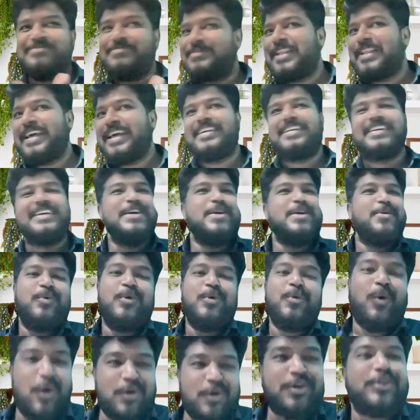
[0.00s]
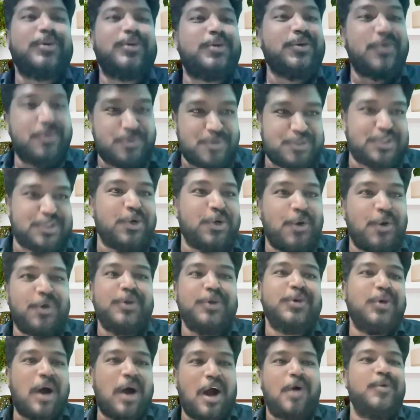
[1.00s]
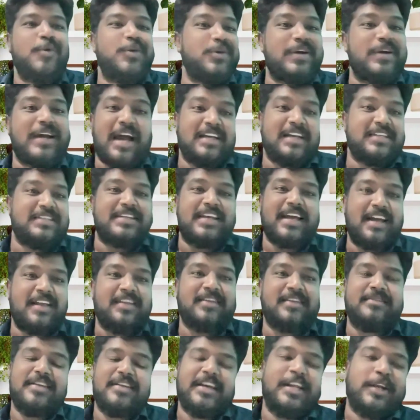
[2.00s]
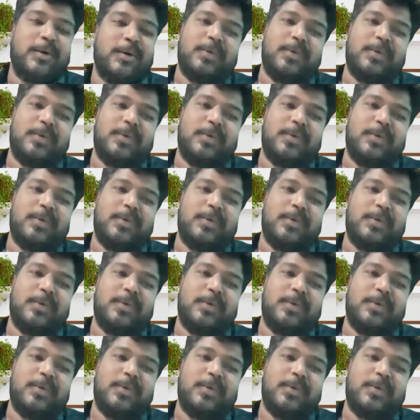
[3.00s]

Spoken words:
like we wanted to show you how you guys can,